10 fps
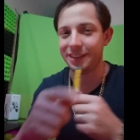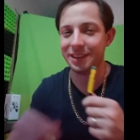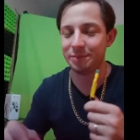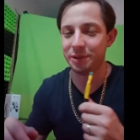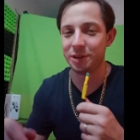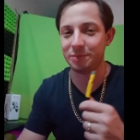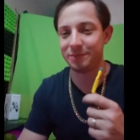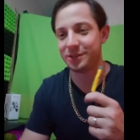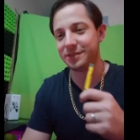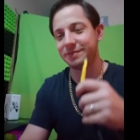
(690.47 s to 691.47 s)
Hit me up,
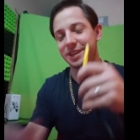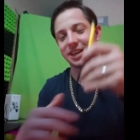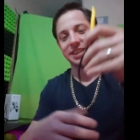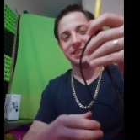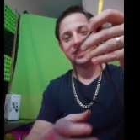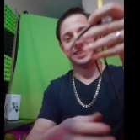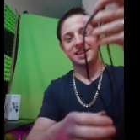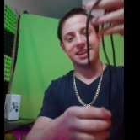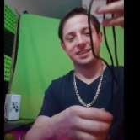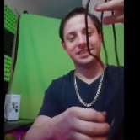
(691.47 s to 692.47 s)
guys.
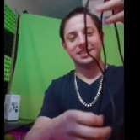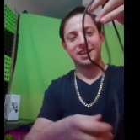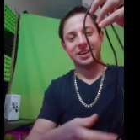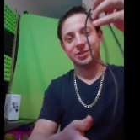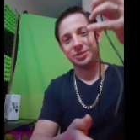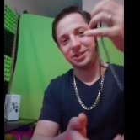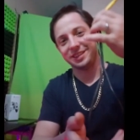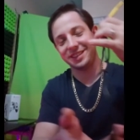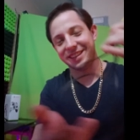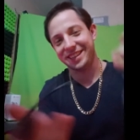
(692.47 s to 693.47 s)
I know you're
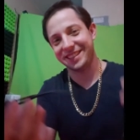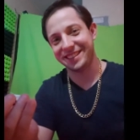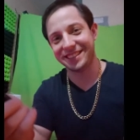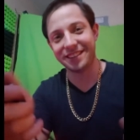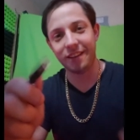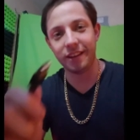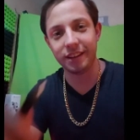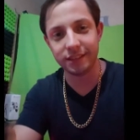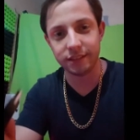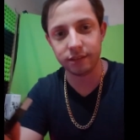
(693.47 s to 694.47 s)
gonna like it.
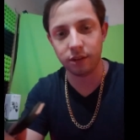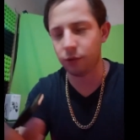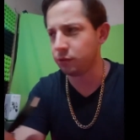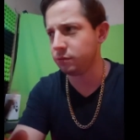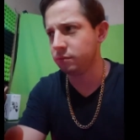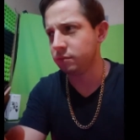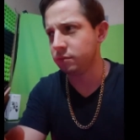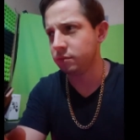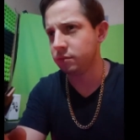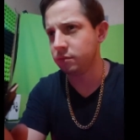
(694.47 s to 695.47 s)
Also,
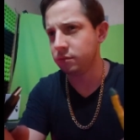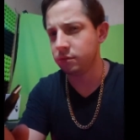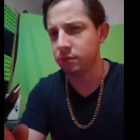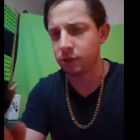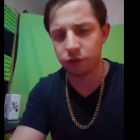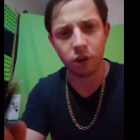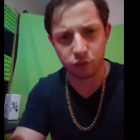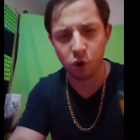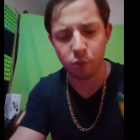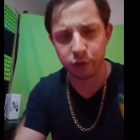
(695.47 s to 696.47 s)
it's
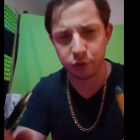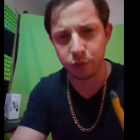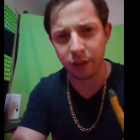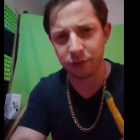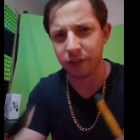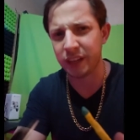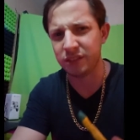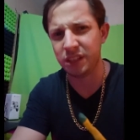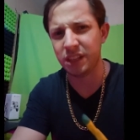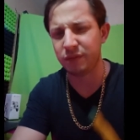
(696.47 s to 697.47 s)
October
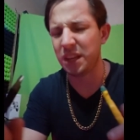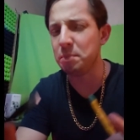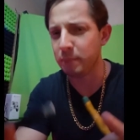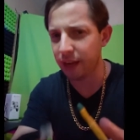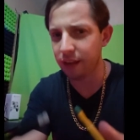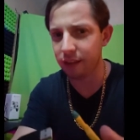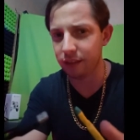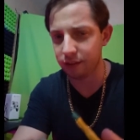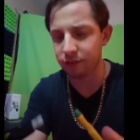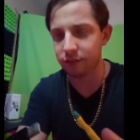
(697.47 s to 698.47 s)
2019. If they make
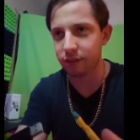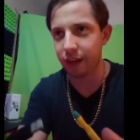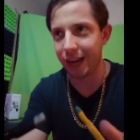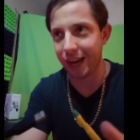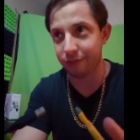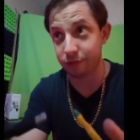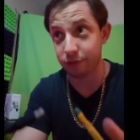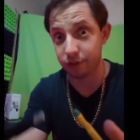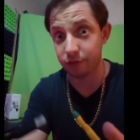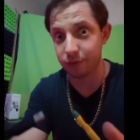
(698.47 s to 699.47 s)
this after
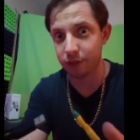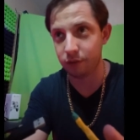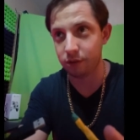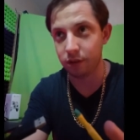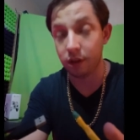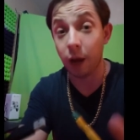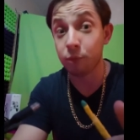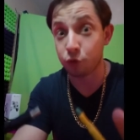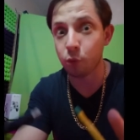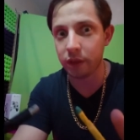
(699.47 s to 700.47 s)
this video, I'm
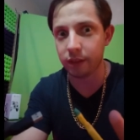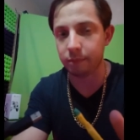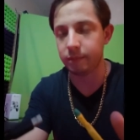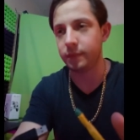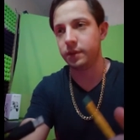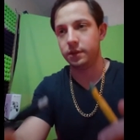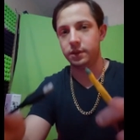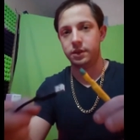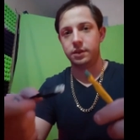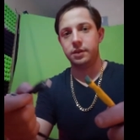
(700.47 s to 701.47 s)
suing them.
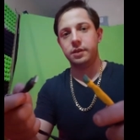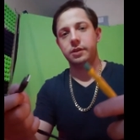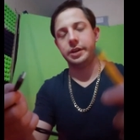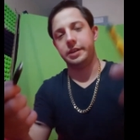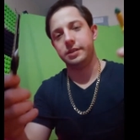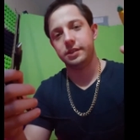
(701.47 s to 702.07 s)
Alright.